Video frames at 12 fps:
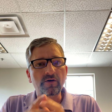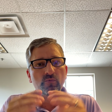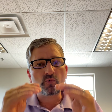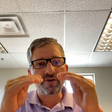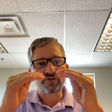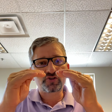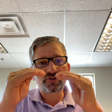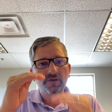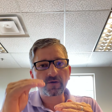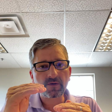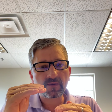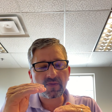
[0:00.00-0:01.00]
in which
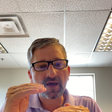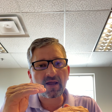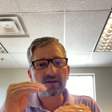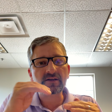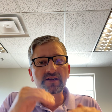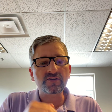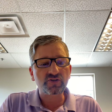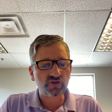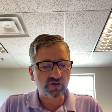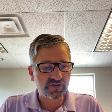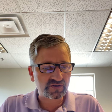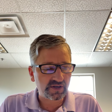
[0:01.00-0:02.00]
that is just